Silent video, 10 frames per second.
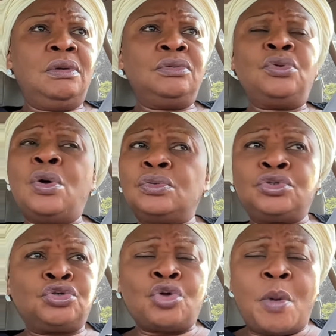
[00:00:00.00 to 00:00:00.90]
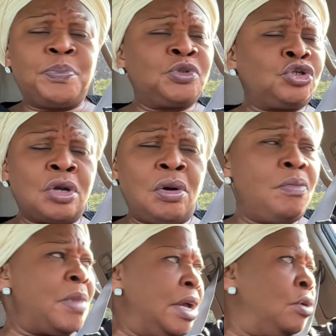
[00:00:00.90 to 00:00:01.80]
Don't stop.
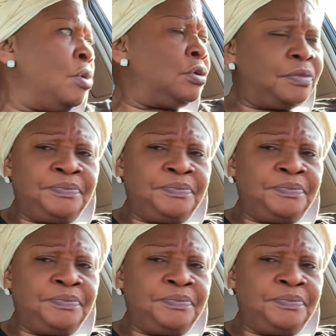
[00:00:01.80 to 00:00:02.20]
Oh my God.